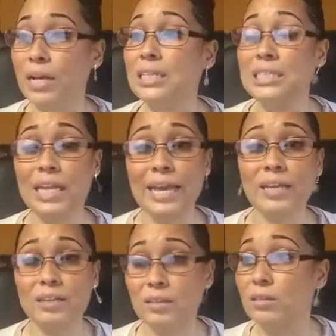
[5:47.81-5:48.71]
because
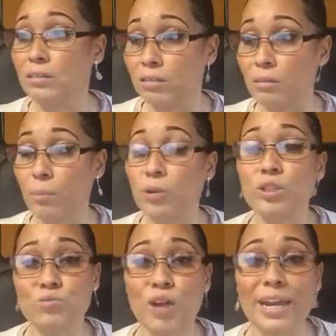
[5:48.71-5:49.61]
like the
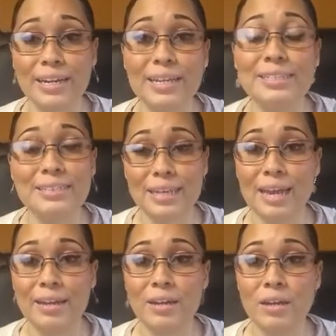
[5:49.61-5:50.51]
person writing in
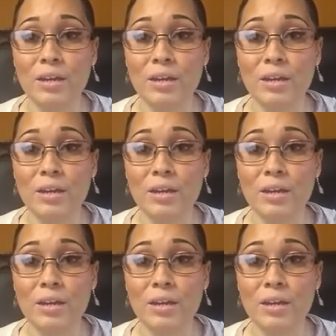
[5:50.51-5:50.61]
said